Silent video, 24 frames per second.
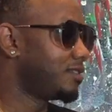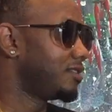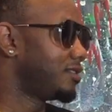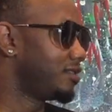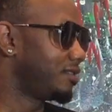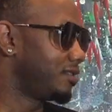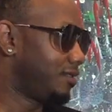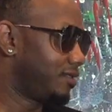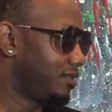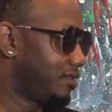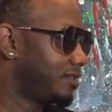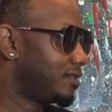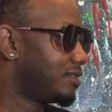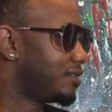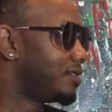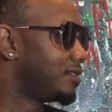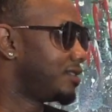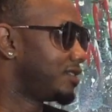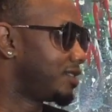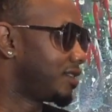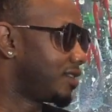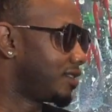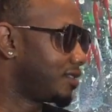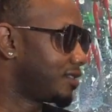So
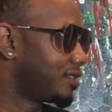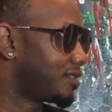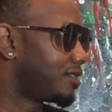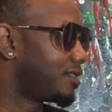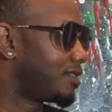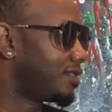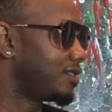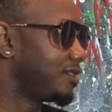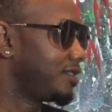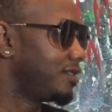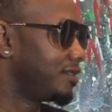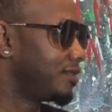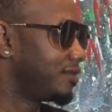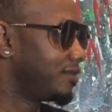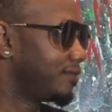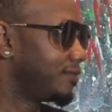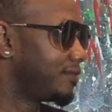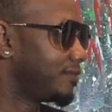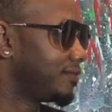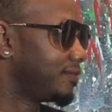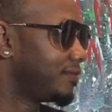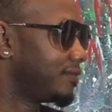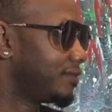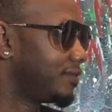she's not my
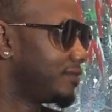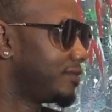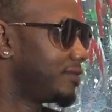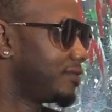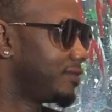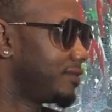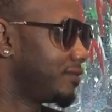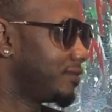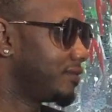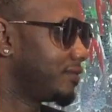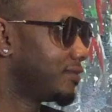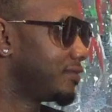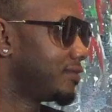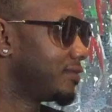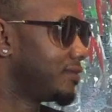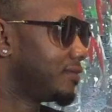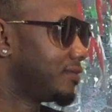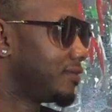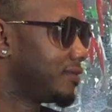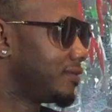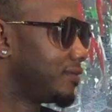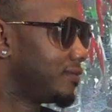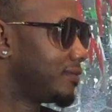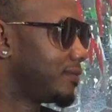favorite, but I'm just
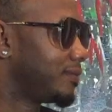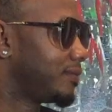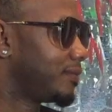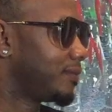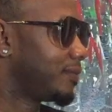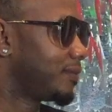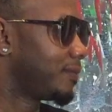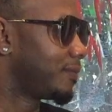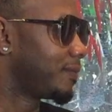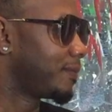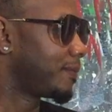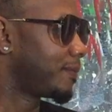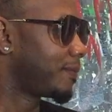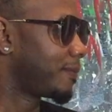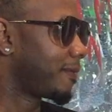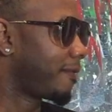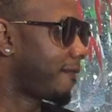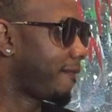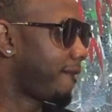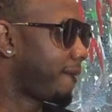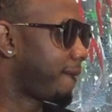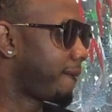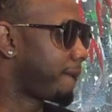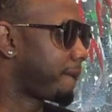saying she's the one out
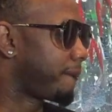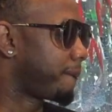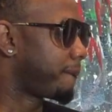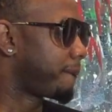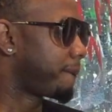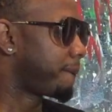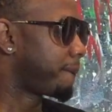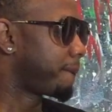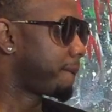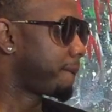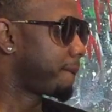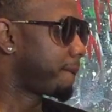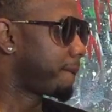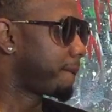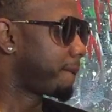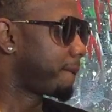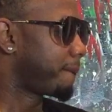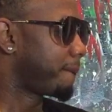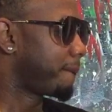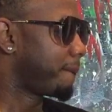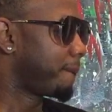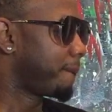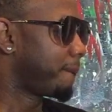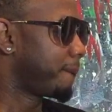here holding it down right
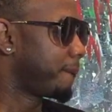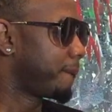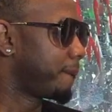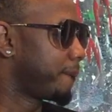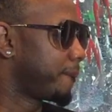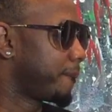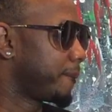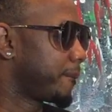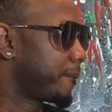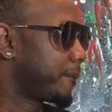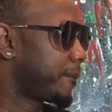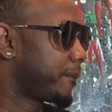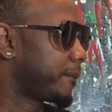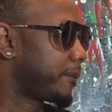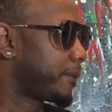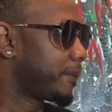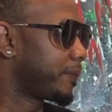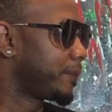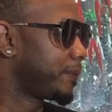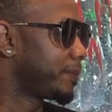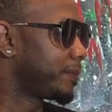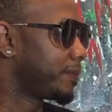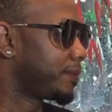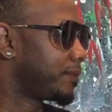now. Everything I
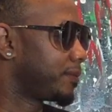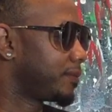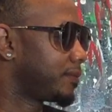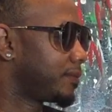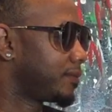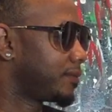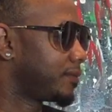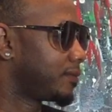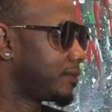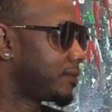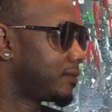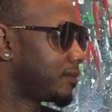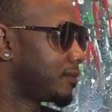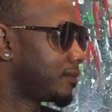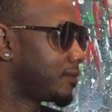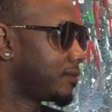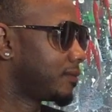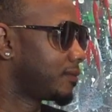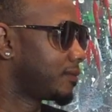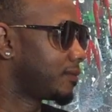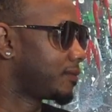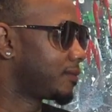heard, she sounded nice on.